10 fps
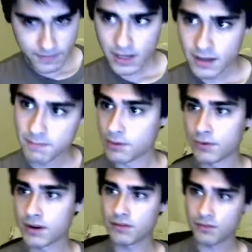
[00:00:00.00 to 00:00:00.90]
But
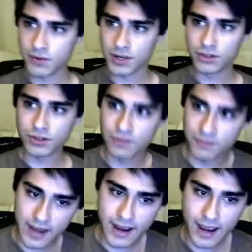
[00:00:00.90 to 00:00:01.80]
what you do if
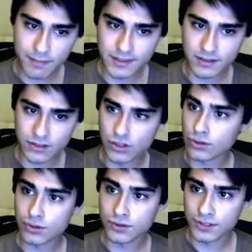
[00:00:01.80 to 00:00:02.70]
that happens is you just
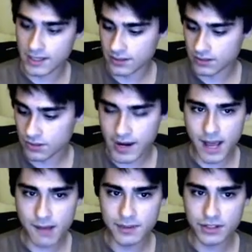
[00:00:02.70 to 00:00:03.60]
hold Z. So what
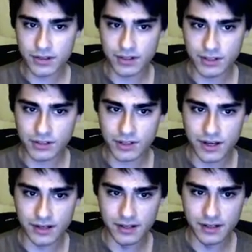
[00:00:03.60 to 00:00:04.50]
happens during the
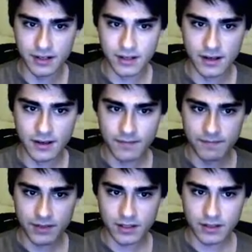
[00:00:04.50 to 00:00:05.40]
stun,
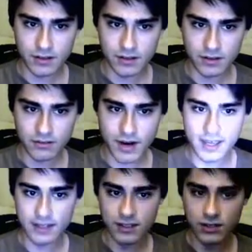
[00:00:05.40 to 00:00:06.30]
right,
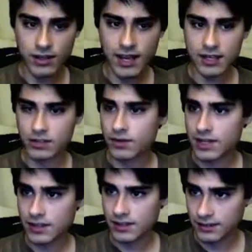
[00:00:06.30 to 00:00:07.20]
you can't do
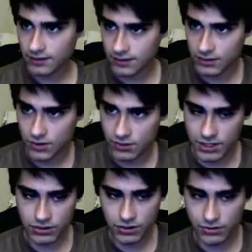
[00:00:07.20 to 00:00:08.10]
anything. So what you
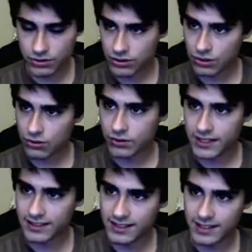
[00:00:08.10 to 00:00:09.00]
do is you start holding
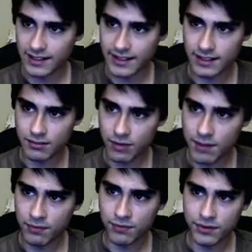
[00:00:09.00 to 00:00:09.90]
Z like right
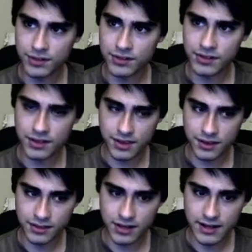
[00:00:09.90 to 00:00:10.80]
before the
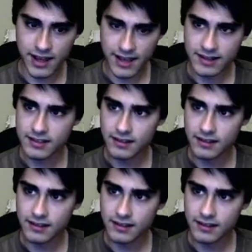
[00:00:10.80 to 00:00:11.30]
stun ends.